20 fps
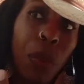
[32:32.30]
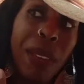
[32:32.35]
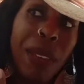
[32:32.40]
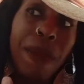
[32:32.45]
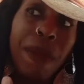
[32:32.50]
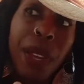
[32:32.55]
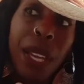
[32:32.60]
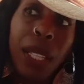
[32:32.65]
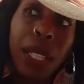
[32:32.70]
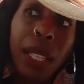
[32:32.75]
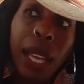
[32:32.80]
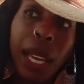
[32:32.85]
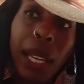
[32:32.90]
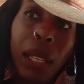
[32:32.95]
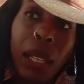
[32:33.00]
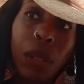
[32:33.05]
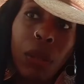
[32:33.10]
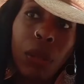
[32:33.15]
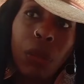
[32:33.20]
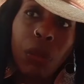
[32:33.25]
feel like,
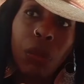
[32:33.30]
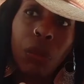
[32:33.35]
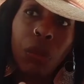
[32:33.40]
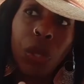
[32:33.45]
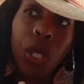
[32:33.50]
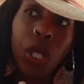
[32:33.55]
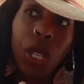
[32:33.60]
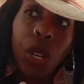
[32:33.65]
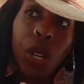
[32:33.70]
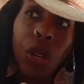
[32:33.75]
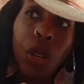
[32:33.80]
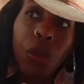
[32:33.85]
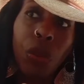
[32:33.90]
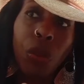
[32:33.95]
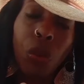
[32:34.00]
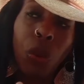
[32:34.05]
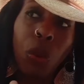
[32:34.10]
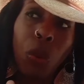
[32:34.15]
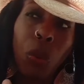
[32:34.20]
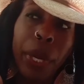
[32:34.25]

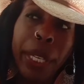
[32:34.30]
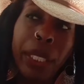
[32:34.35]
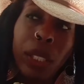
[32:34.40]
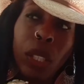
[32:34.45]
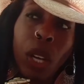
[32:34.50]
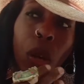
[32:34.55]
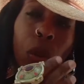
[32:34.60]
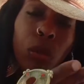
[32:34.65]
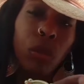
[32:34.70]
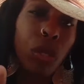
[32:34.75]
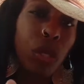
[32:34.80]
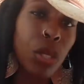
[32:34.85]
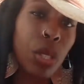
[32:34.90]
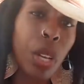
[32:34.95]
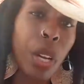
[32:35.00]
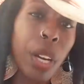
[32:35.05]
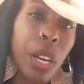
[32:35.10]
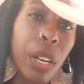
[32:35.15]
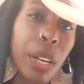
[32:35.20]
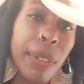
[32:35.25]
we don't
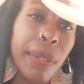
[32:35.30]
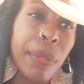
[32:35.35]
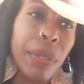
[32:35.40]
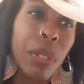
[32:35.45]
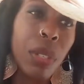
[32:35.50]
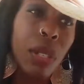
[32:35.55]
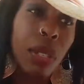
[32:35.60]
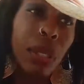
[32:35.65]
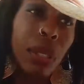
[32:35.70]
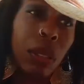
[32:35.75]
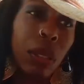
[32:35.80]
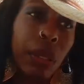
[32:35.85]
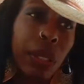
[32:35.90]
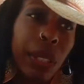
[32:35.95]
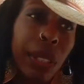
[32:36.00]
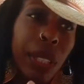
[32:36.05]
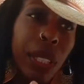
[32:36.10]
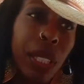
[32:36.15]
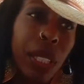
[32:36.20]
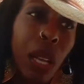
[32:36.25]
deserve
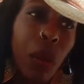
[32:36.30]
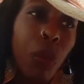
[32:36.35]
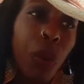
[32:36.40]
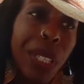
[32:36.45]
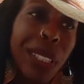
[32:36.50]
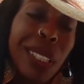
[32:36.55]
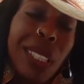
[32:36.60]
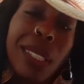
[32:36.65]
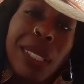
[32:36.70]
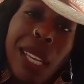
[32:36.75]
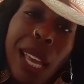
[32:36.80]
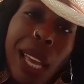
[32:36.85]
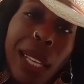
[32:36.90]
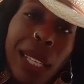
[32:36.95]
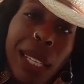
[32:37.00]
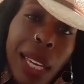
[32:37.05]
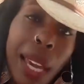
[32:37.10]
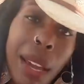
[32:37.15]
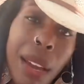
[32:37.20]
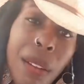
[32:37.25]
someone to
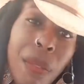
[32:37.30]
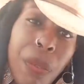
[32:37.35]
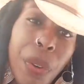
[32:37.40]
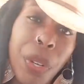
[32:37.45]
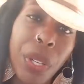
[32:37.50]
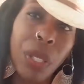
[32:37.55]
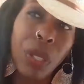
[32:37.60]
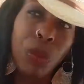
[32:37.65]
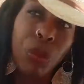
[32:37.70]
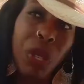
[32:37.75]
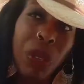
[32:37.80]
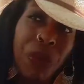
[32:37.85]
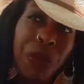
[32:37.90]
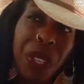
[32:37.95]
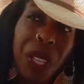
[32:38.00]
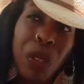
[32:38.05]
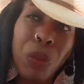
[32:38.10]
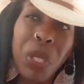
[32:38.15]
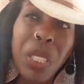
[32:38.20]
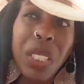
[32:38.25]
take care of us. We
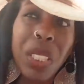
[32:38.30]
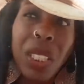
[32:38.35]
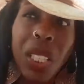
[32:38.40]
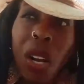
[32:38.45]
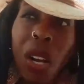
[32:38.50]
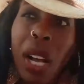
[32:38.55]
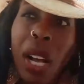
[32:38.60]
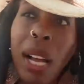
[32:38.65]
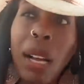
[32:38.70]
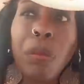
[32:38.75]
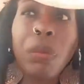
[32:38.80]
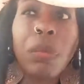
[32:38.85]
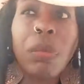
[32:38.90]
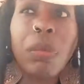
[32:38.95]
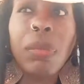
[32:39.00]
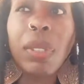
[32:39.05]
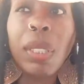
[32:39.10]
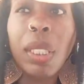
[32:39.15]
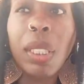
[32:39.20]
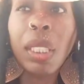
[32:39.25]
feel, well,
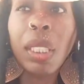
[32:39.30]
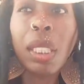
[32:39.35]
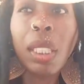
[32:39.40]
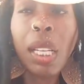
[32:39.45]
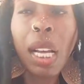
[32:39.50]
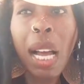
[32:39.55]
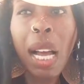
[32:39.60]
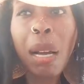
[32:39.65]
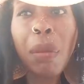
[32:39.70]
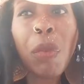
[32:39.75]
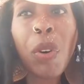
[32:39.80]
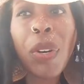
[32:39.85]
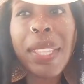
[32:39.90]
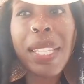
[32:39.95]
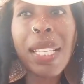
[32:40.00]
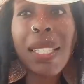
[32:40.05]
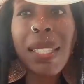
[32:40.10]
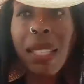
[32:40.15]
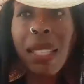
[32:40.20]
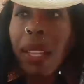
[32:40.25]
I'm on
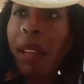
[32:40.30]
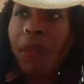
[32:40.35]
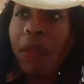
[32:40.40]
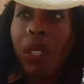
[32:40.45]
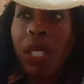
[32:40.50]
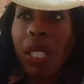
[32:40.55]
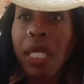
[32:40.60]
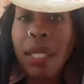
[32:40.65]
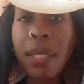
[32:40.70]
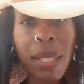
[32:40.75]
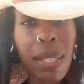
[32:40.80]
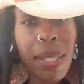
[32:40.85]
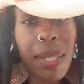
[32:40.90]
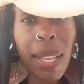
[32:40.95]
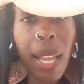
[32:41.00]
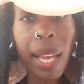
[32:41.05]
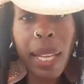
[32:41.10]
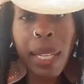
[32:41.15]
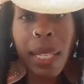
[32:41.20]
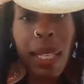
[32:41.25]
this level in
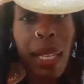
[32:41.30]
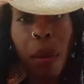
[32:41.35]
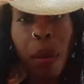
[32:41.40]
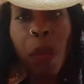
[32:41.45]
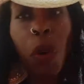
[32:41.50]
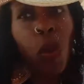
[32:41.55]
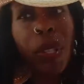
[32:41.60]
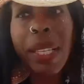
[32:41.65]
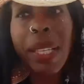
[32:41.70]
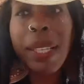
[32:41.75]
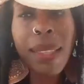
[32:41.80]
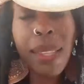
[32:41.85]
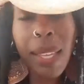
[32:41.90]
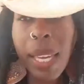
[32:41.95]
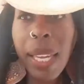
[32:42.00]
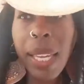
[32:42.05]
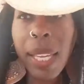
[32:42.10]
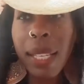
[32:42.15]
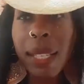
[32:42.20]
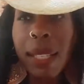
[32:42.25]
society. I'm only
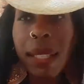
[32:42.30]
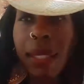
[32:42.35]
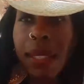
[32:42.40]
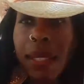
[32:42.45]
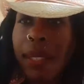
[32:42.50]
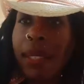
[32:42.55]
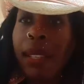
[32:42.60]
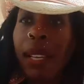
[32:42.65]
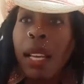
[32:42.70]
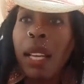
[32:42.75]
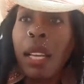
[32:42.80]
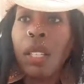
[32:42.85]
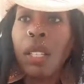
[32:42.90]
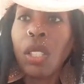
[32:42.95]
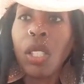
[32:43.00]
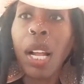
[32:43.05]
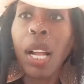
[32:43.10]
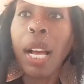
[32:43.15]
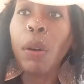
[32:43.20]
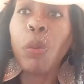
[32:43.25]
this.
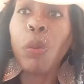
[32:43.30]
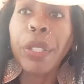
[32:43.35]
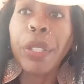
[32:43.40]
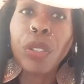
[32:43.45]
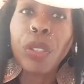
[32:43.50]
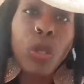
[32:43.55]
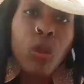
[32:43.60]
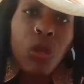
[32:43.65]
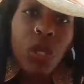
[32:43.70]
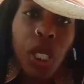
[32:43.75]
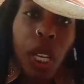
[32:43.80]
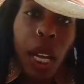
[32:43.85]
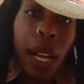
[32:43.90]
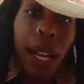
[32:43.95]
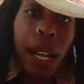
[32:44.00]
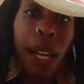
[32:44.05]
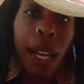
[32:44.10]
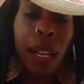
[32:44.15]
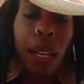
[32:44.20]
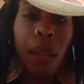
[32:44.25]
I work 2
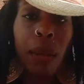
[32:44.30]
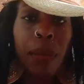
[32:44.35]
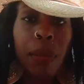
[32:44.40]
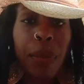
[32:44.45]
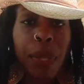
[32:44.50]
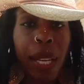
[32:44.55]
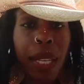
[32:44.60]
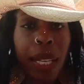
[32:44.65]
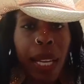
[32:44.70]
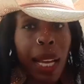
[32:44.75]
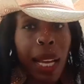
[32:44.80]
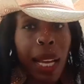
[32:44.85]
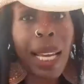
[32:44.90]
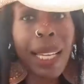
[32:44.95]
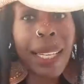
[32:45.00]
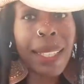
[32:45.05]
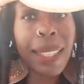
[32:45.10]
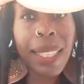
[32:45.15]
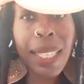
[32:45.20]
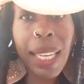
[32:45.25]
jobs. I
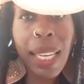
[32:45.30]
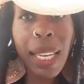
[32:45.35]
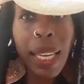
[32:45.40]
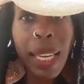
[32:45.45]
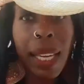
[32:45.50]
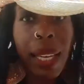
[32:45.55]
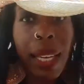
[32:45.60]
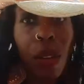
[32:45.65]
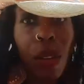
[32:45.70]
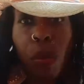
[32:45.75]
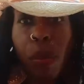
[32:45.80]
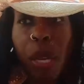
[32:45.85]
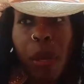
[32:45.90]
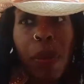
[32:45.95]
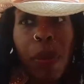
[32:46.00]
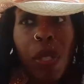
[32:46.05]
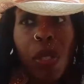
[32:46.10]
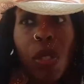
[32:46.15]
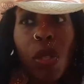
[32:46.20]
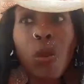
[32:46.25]
a kid or
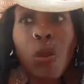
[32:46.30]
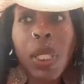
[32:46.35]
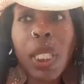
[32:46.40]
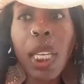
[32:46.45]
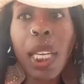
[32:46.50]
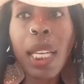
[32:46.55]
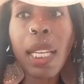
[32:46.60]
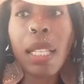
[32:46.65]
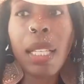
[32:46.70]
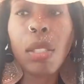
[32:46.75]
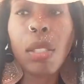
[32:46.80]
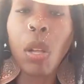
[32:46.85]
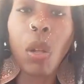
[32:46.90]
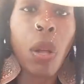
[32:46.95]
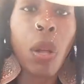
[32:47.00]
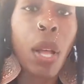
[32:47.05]
maybe 2 kids. So